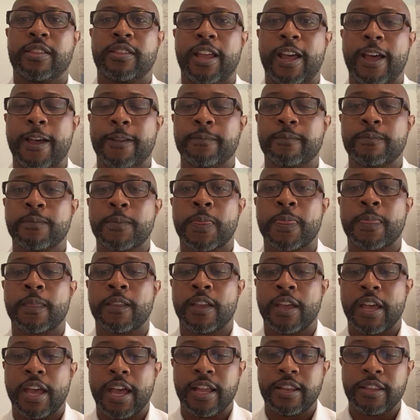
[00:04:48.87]
that.
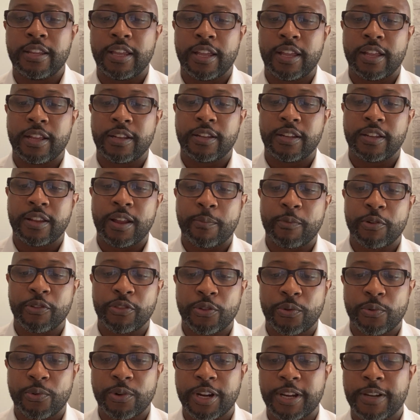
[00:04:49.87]
And then number
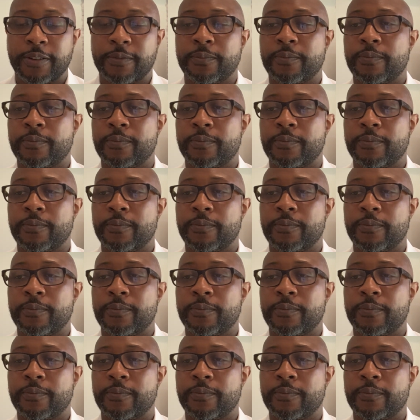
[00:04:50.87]
3,